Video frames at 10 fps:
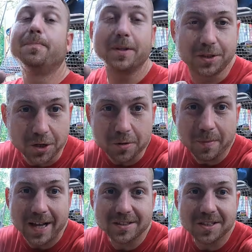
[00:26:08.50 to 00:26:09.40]
but do
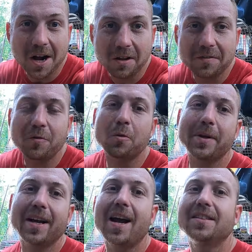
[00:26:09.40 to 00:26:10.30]
that solid for
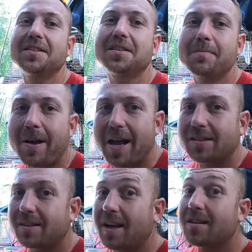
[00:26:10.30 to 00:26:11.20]
me, guys, and
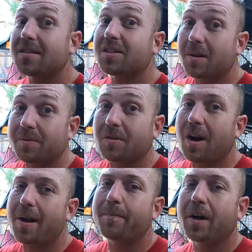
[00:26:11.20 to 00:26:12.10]
smash that
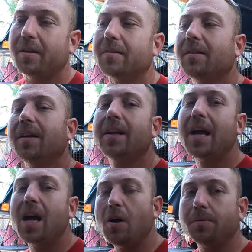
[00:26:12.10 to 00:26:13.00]
subscribe button.
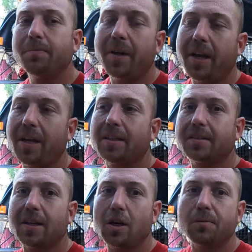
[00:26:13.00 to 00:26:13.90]
Helps me, and it's
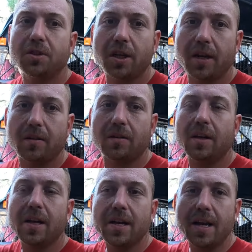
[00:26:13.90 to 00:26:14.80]
going to help the channel,
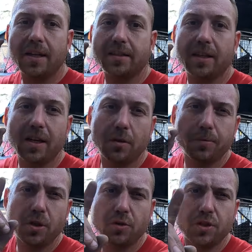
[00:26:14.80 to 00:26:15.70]
and it's going to help
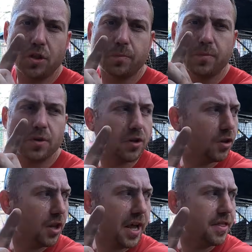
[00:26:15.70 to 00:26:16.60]
YouTube
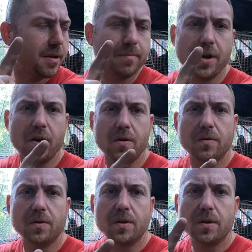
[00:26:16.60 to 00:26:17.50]
let them know
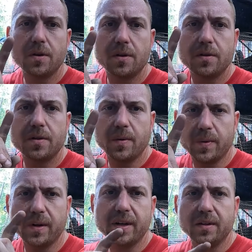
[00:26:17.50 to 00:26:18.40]
that
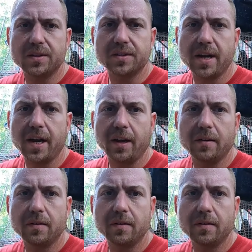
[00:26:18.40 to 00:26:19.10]
we're here to stay.